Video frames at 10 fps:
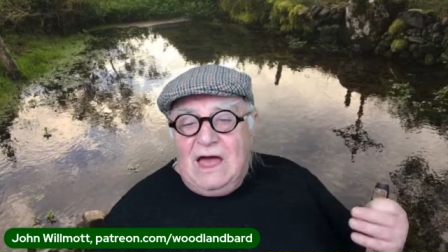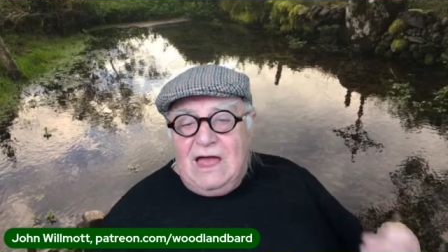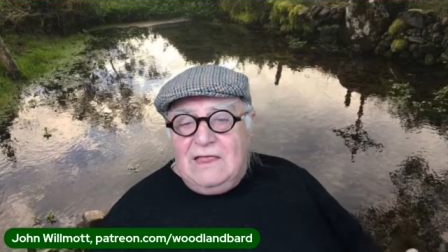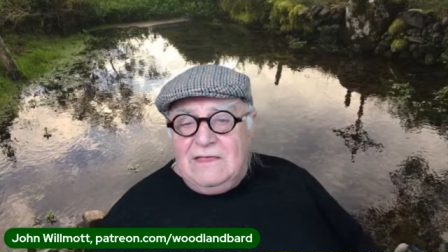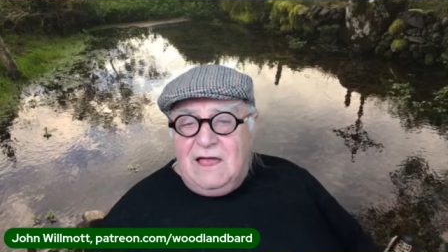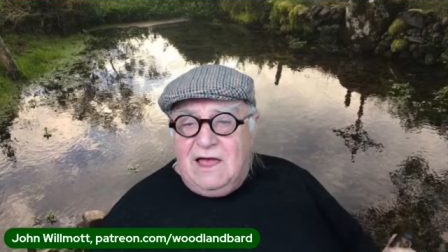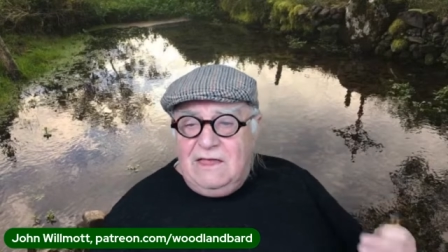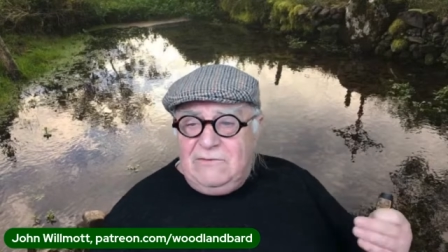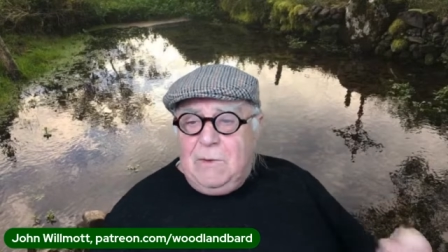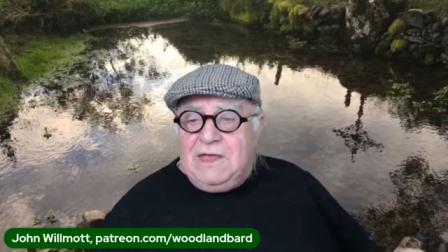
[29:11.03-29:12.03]
And
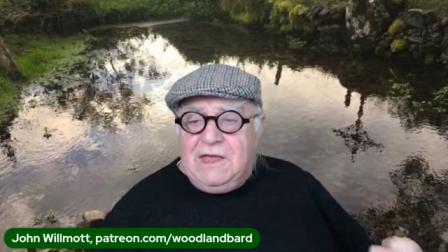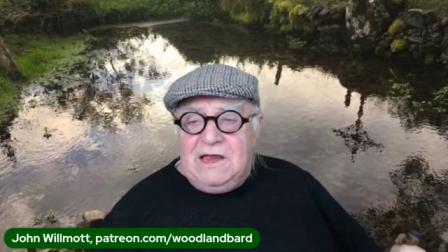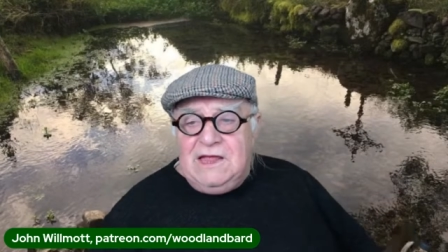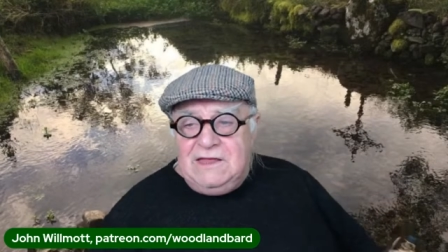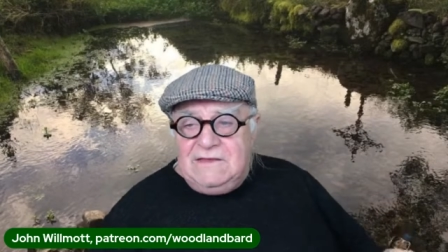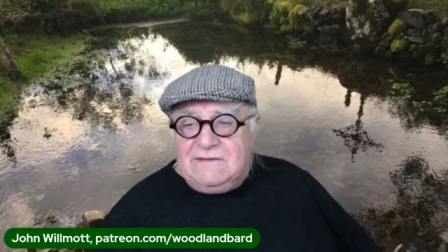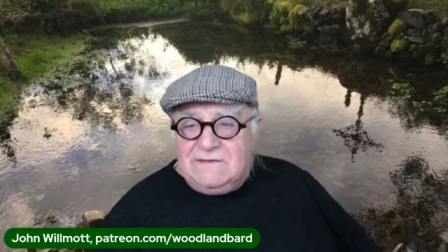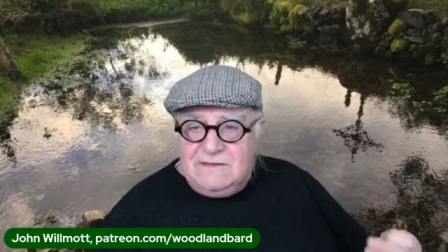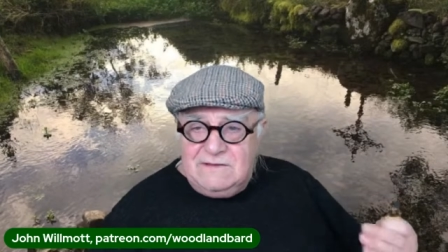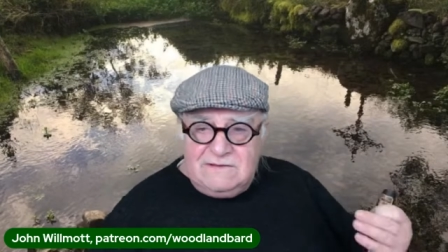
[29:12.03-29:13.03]
I speculate
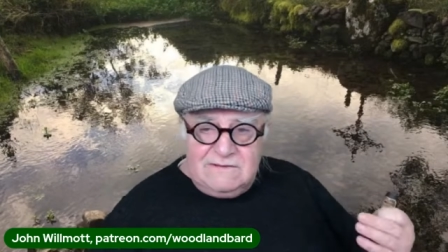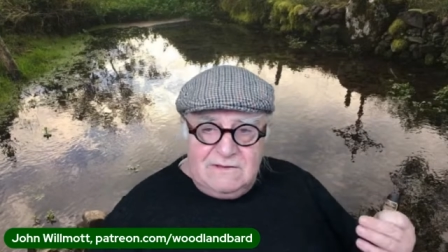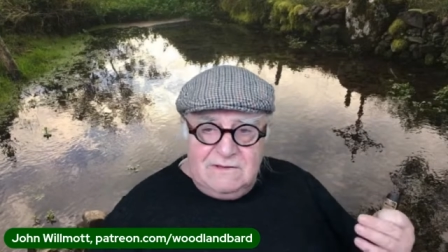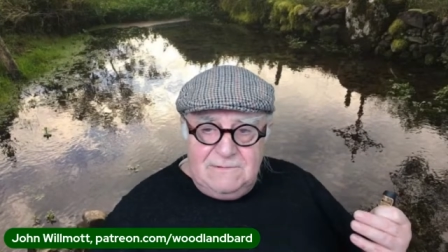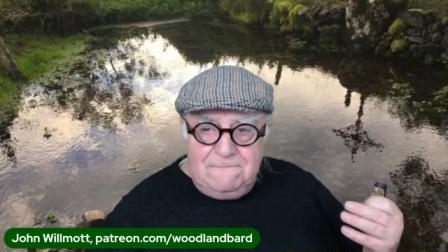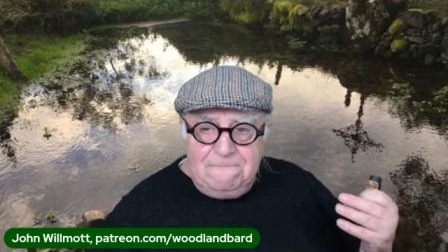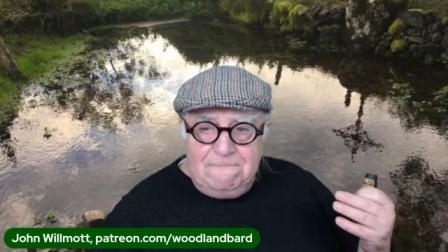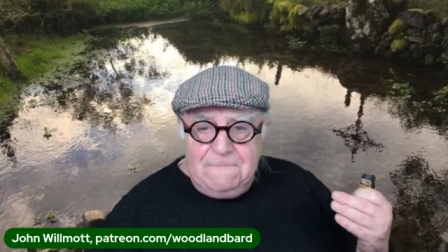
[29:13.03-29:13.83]
that um,